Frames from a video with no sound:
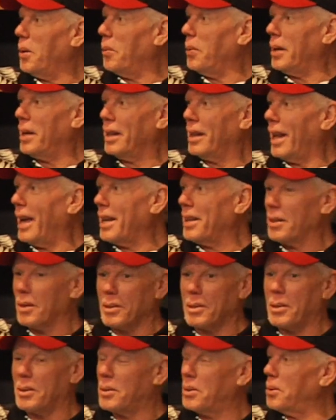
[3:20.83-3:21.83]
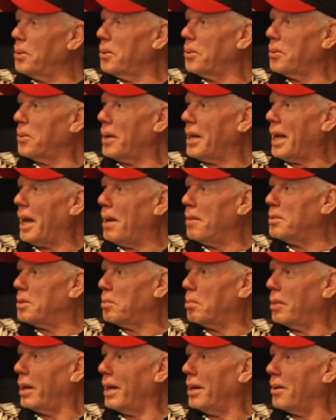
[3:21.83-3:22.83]
We didn't like those 2 or 3 games
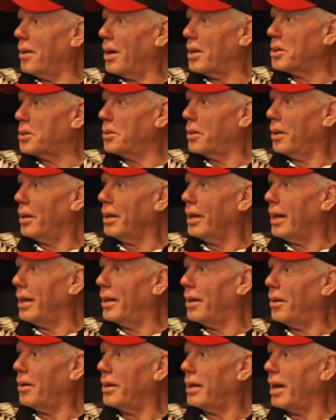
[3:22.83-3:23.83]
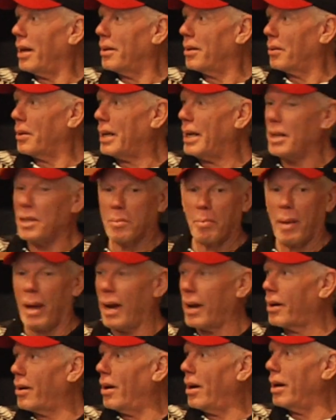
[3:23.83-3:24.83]
you played in Australia, and now their heat's
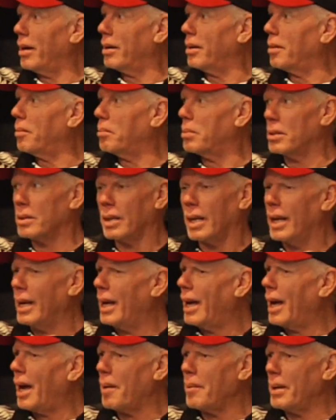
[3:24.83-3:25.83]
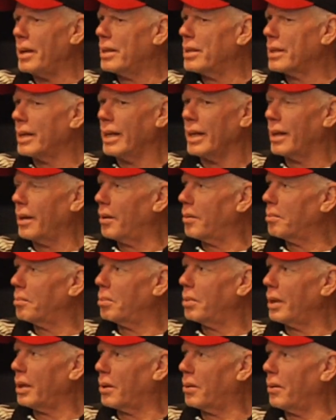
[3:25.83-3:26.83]
back on. It's going to
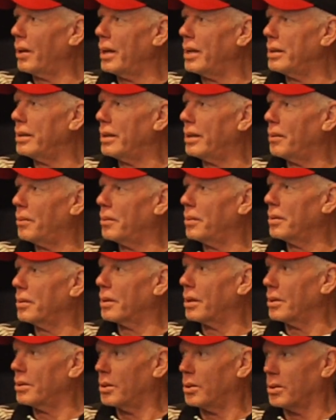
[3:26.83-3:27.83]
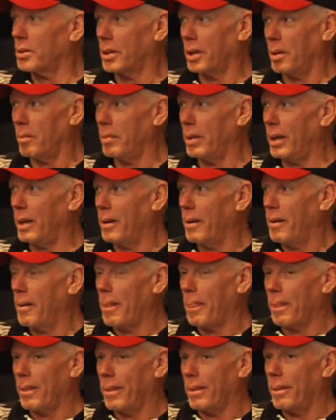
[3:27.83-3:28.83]
get pretty crazy, because there's going to be,
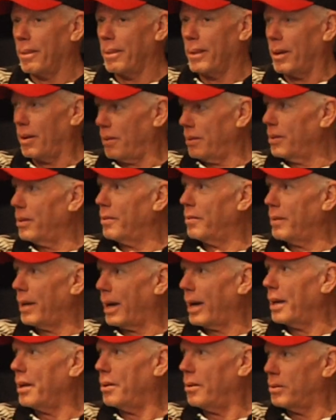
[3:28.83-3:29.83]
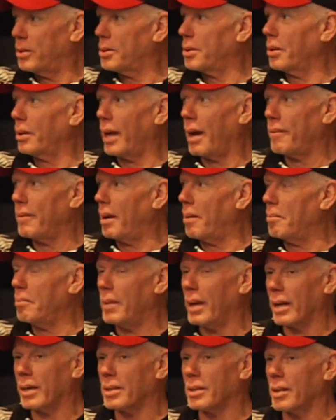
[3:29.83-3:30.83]
you still have that
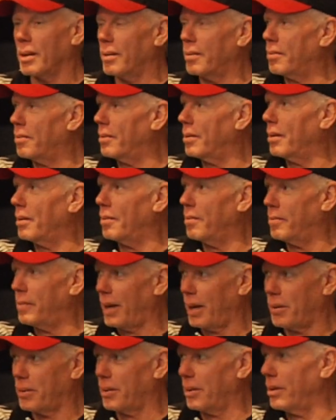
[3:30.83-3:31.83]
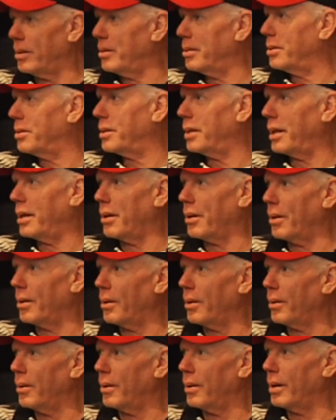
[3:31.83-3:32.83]
mix of veterans that
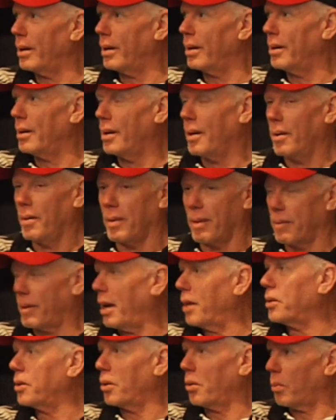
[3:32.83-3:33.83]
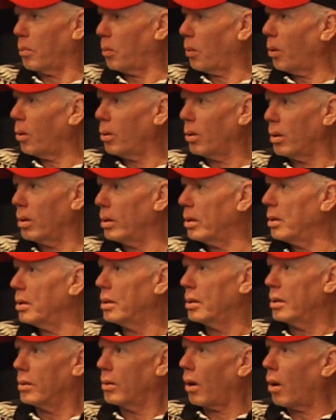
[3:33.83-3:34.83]
are, they've got their role
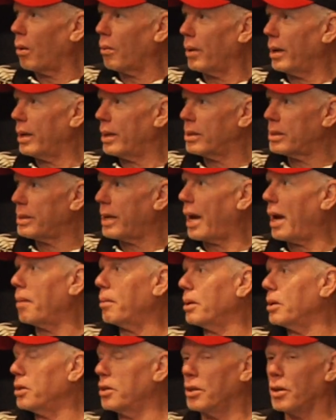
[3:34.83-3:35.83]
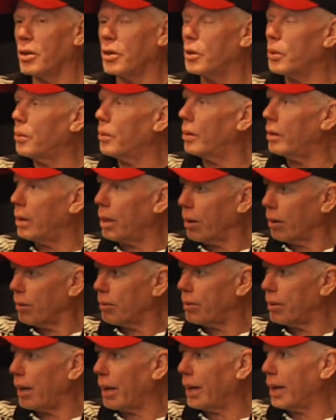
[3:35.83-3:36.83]
already established. They're doing their
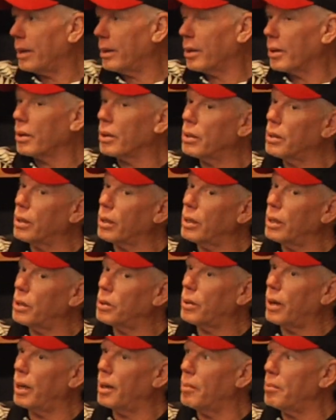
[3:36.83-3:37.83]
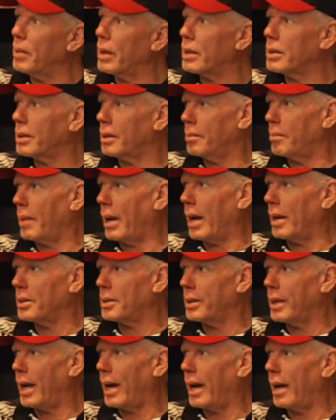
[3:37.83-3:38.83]
thing, and they're going to try to mix and
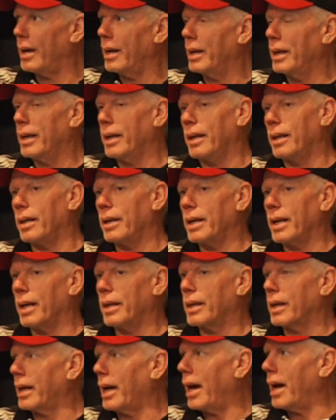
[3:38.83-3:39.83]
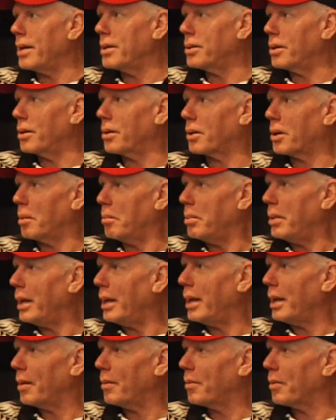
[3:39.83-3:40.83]
match that. Then you got the guys that are
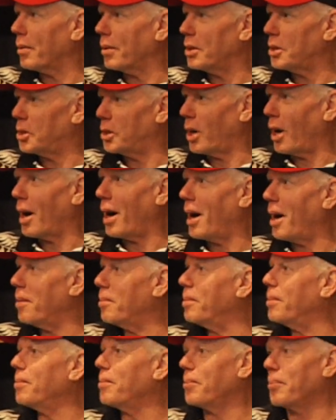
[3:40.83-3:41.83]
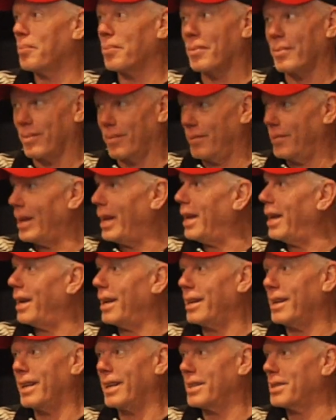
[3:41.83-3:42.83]
competing for a job,
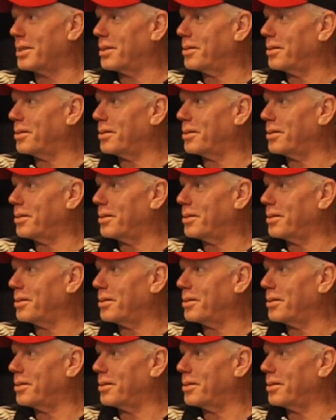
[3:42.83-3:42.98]
and